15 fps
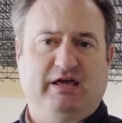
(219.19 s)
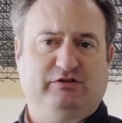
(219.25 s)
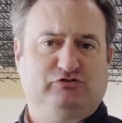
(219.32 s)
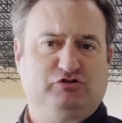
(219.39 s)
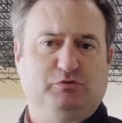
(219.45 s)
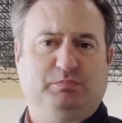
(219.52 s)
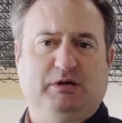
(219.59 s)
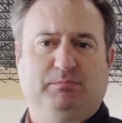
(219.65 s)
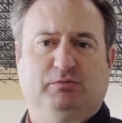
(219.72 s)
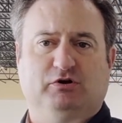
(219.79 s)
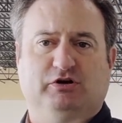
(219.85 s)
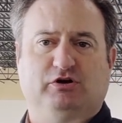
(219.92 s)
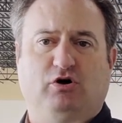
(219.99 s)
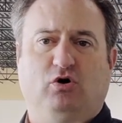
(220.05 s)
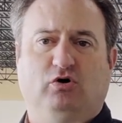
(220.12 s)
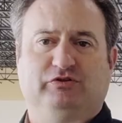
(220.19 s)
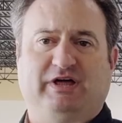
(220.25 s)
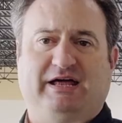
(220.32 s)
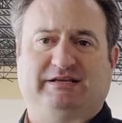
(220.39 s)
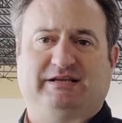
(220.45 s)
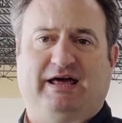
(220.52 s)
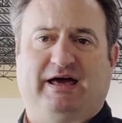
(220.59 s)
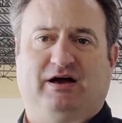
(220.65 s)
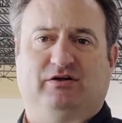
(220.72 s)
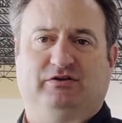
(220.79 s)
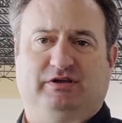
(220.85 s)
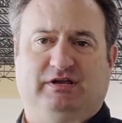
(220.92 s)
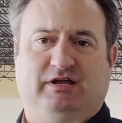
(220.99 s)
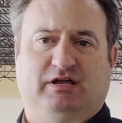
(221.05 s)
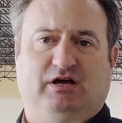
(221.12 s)
2 people are going to hold that
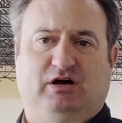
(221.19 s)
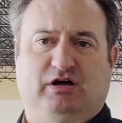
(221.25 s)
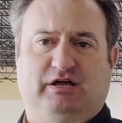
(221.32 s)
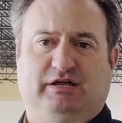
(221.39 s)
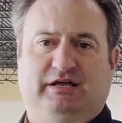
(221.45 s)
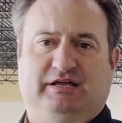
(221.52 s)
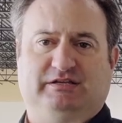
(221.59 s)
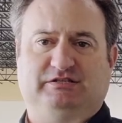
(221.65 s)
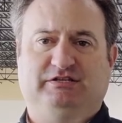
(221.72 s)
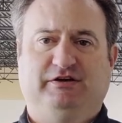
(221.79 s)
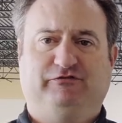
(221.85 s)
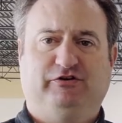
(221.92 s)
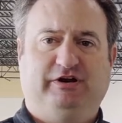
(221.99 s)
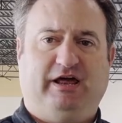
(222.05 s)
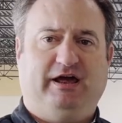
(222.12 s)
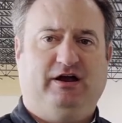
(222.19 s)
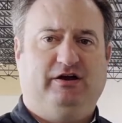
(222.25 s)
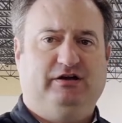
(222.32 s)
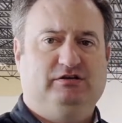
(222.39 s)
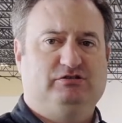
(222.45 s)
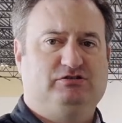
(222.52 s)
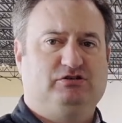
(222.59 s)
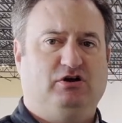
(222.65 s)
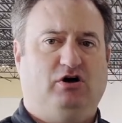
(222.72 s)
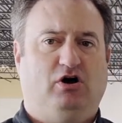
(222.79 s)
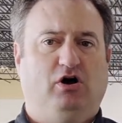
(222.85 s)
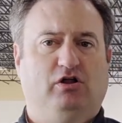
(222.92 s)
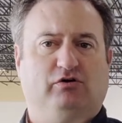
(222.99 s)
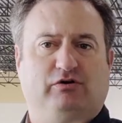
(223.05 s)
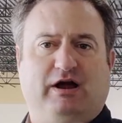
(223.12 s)
down in different areas
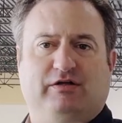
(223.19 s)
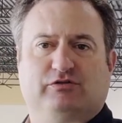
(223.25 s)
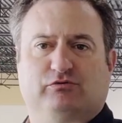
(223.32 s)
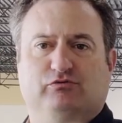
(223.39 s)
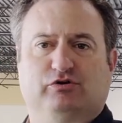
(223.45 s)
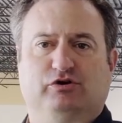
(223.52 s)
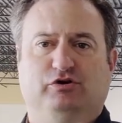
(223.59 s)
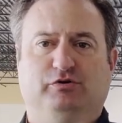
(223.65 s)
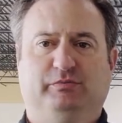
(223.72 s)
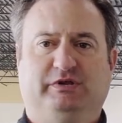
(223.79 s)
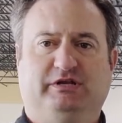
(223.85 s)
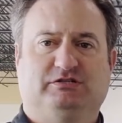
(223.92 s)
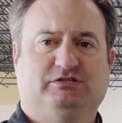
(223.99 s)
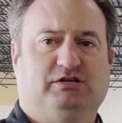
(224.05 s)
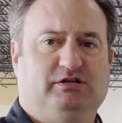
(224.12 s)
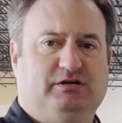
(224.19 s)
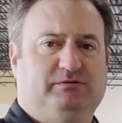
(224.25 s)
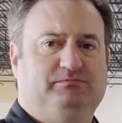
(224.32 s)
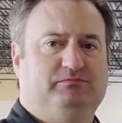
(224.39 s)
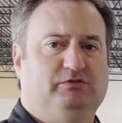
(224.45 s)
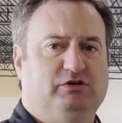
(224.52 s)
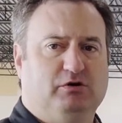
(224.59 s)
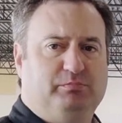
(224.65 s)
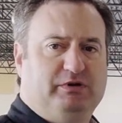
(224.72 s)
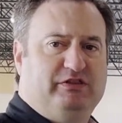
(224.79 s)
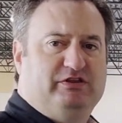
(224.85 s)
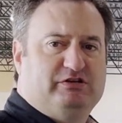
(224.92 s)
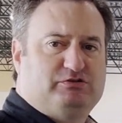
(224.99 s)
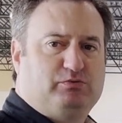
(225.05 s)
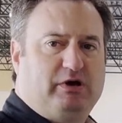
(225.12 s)
all around the room, and it's going to, be
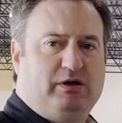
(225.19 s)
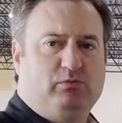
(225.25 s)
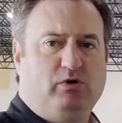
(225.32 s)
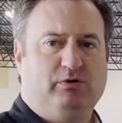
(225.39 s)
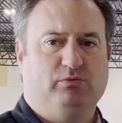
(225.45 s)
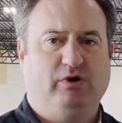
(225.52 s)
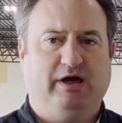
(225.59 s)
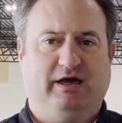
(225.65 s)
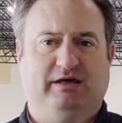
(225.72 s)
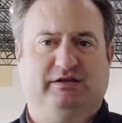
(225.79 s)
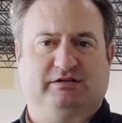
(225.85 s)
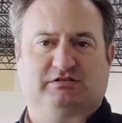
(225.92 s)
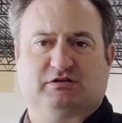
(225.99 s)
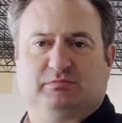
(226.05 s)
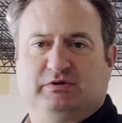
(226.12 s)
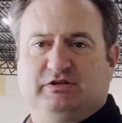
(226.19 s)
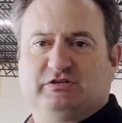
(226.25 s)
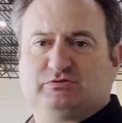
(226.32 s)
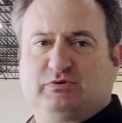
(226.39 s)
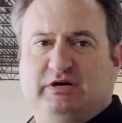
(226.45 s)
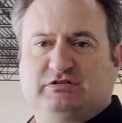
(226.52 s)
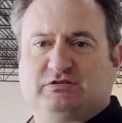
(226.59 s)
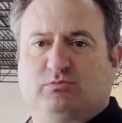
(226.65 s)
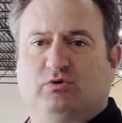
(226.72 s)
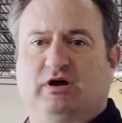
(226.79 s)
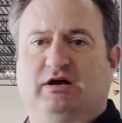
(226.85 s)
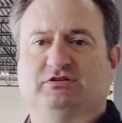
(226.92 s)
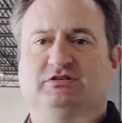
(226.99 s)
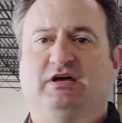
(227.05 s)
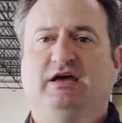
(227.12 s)
this way one way, and it's going to be this way somewhere
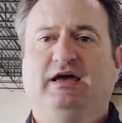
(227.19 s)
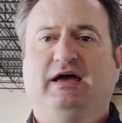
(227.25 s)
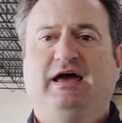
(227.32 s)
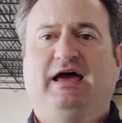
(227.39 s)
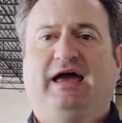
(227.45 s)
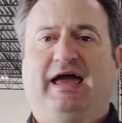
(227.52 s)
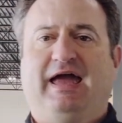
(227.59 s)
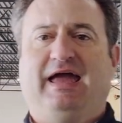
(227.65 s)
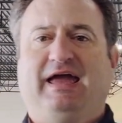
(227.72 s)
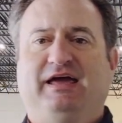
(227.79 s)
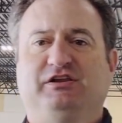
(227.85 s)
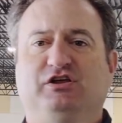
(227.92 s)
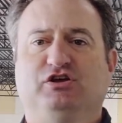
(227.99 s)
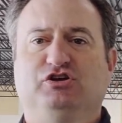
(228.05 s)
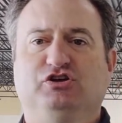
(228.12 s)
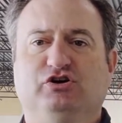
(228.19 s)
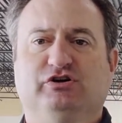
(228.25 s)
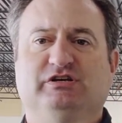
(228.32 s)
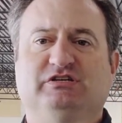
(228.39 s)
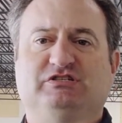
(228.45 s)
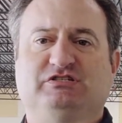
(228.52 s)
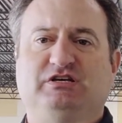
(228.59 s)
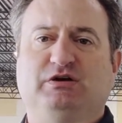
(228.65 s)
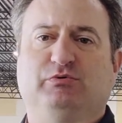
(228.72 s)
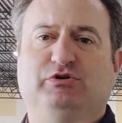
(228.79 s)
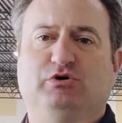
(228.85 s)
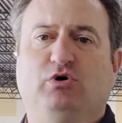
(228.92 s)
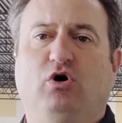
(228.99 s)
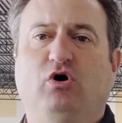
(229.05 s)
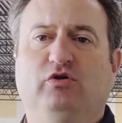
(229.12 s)
else. And you're going to see when
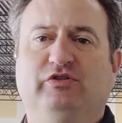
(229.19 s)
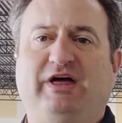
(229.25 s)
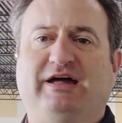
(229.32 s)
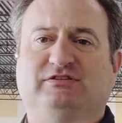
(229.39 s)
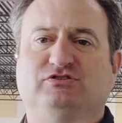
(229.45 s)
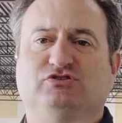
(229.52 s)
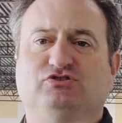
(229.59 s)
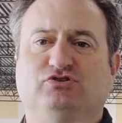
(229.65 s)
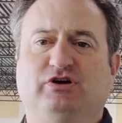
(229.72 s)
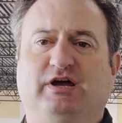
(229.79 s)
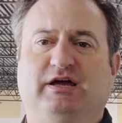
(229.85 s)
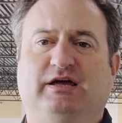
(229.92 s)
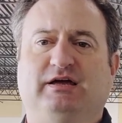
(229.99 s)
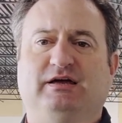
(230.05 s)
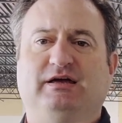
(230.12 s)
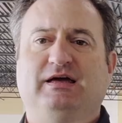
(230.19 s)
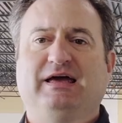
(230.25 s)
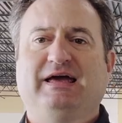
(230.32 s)
you hold that string,